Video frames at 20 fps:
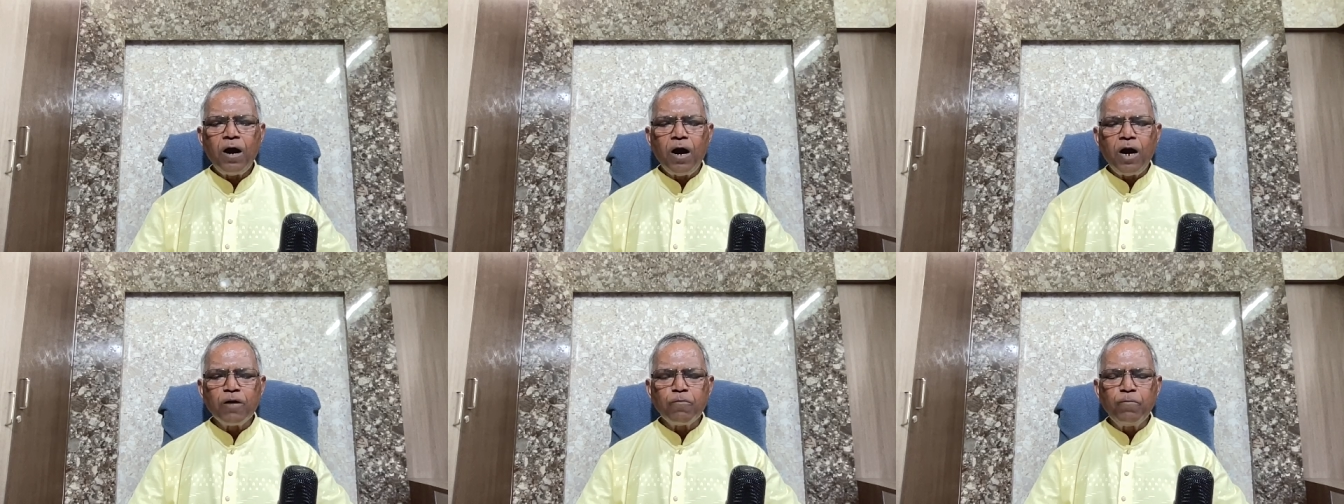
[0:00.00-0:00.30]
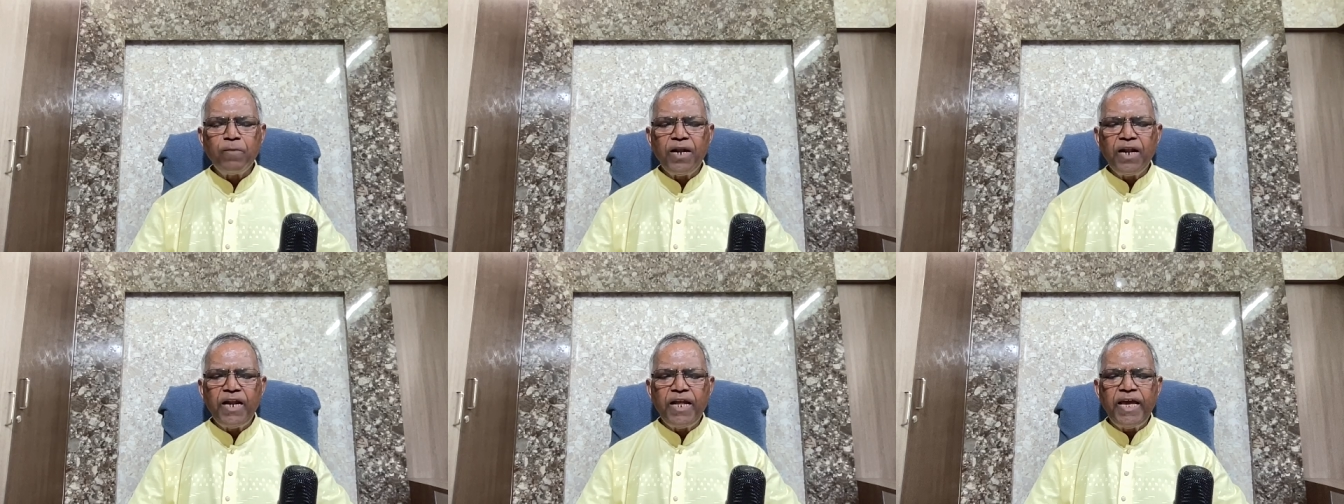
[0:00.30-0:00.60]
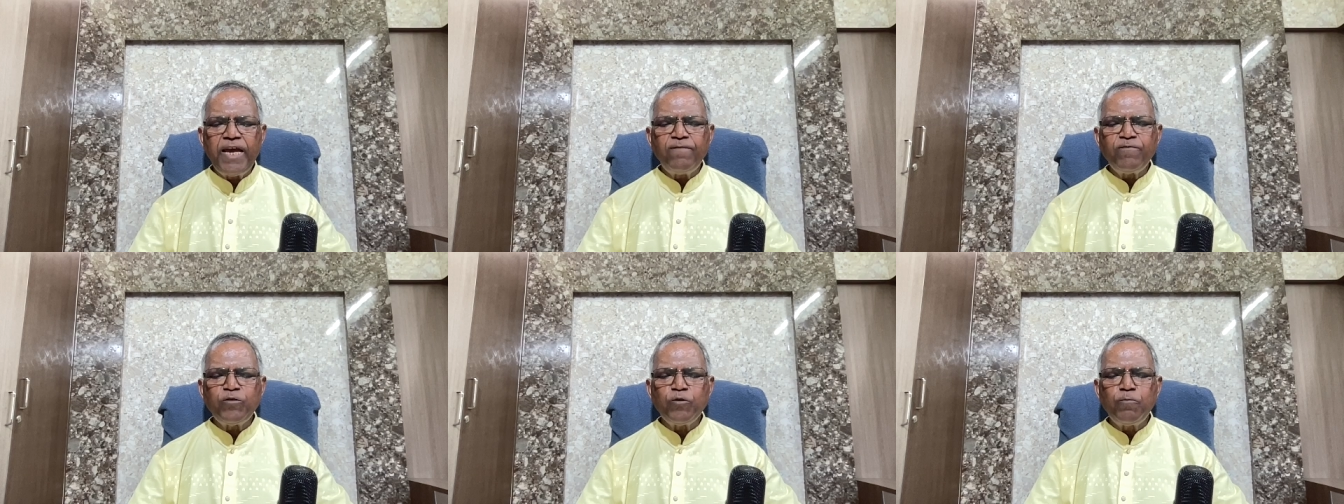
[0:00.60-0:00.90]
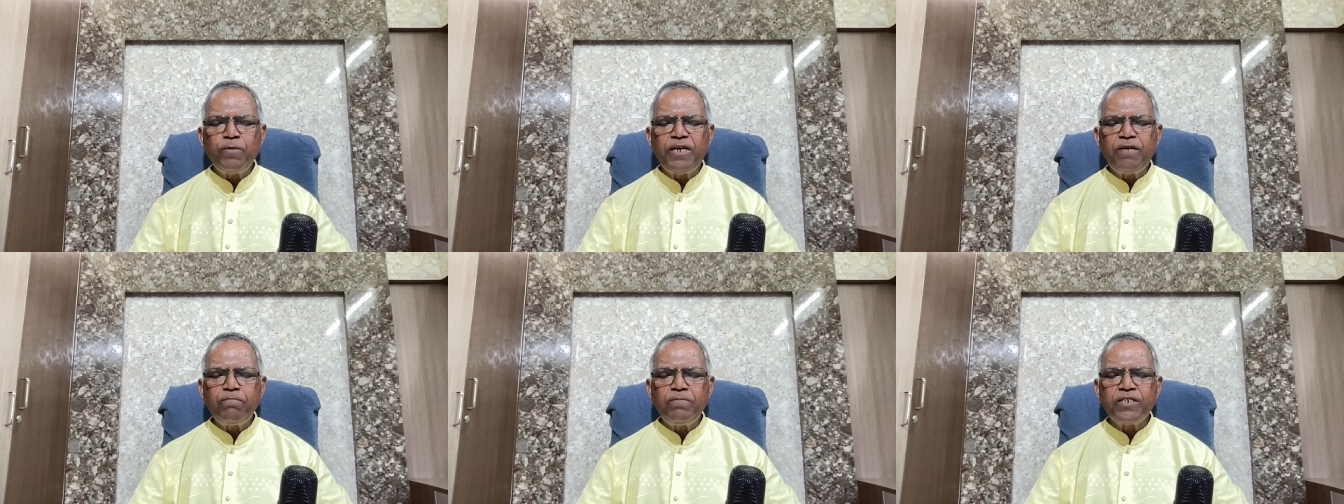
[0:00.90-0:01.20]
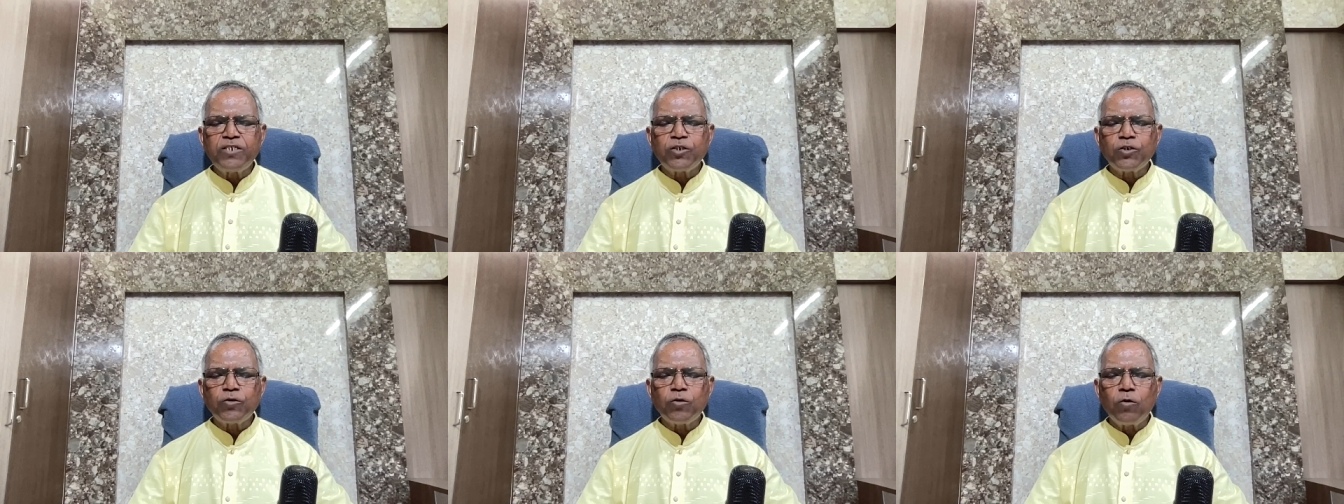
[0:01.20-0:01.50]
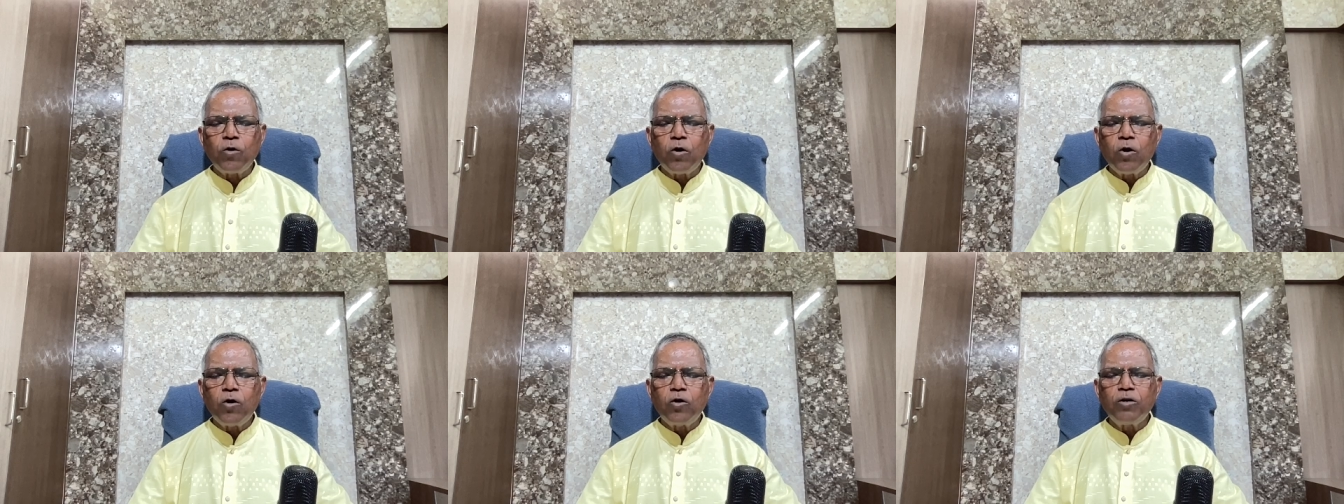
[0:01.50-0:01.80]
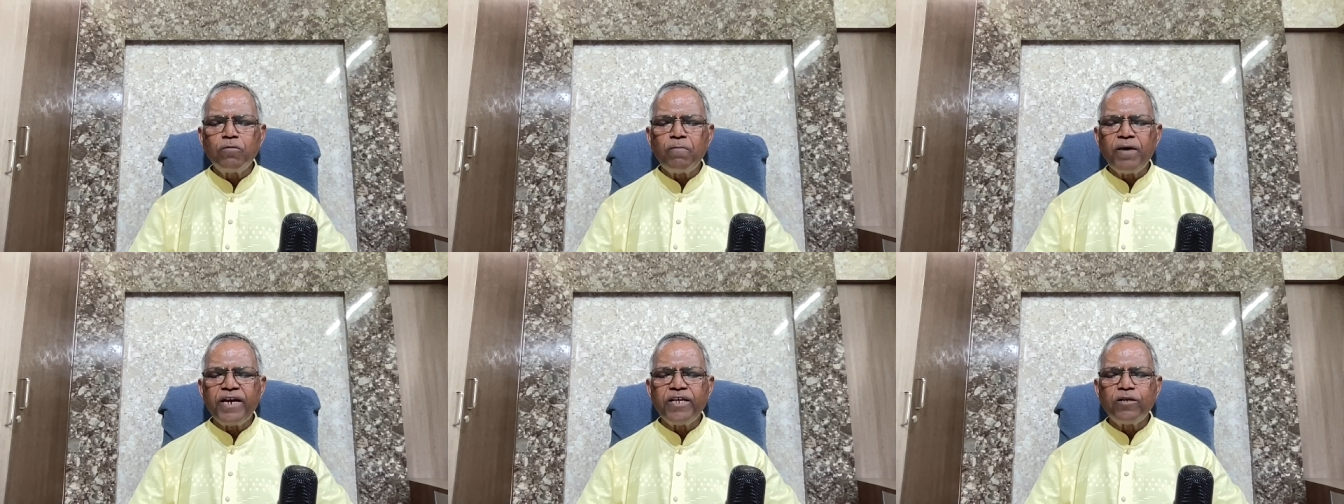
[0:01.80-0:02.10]
are believed to be bestowed
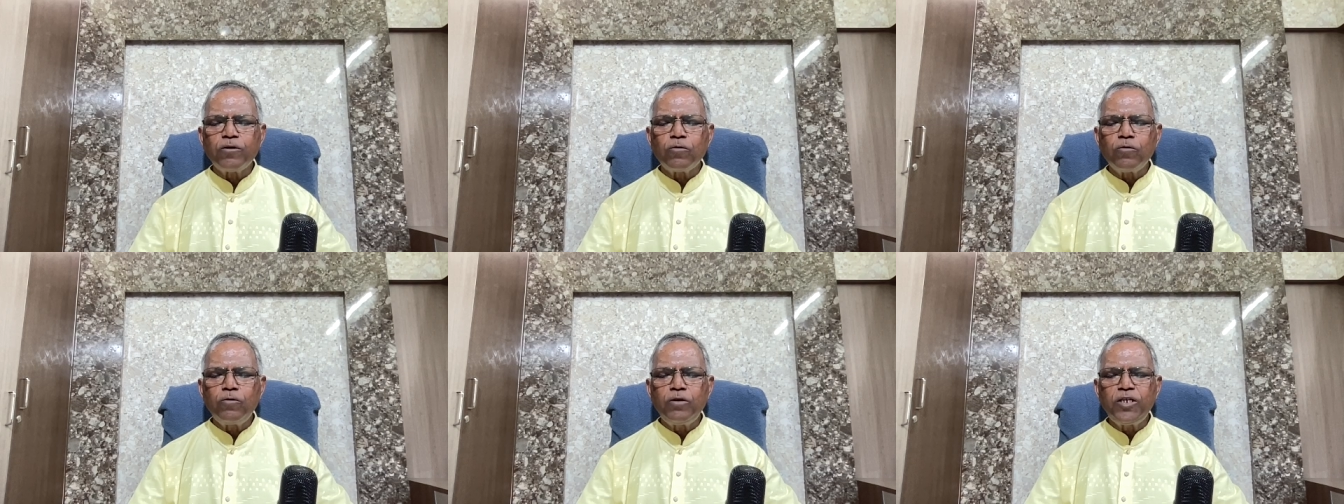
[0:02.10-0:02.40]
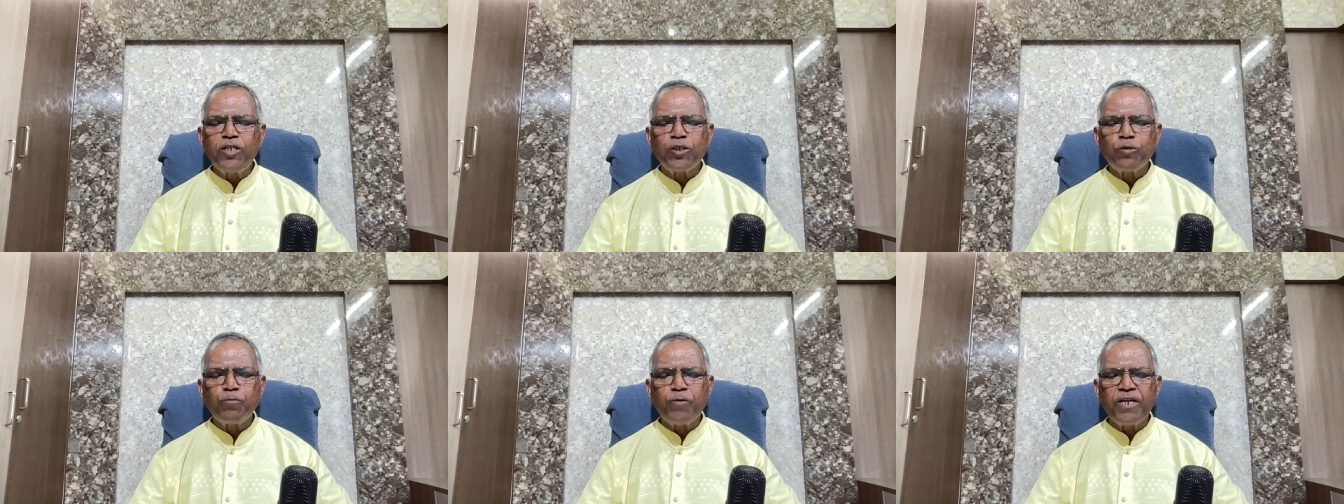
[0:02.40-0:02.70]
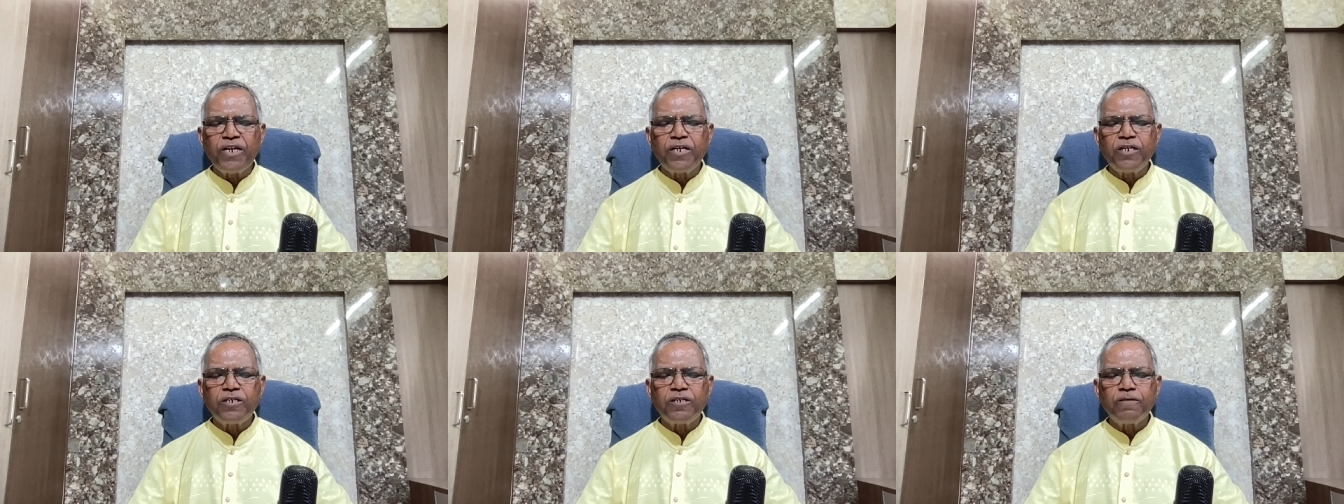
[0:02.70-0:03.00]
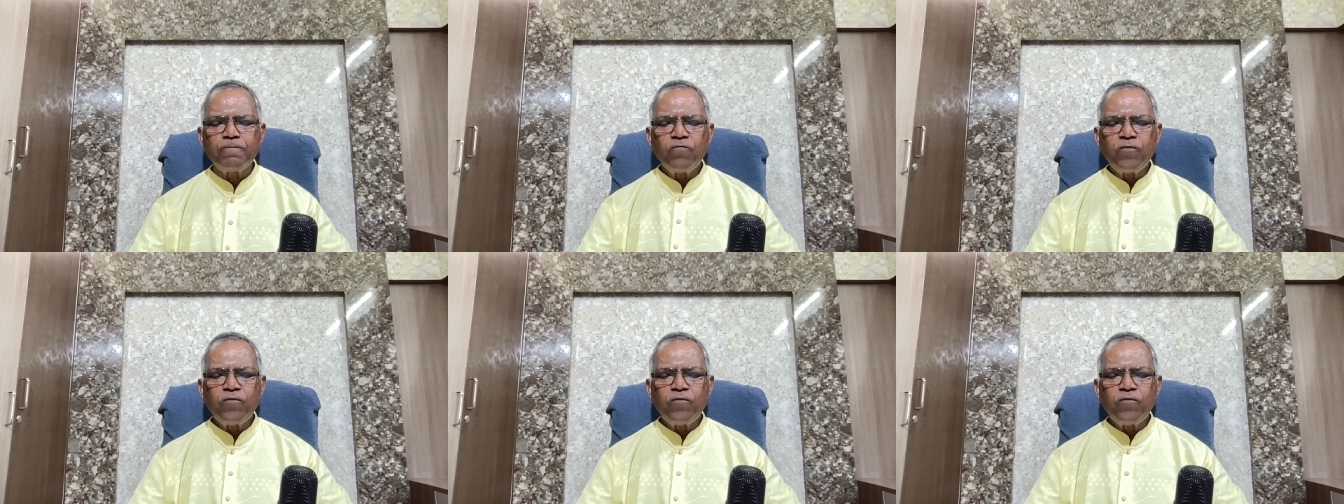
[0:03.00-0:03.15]
by the Holy Spirit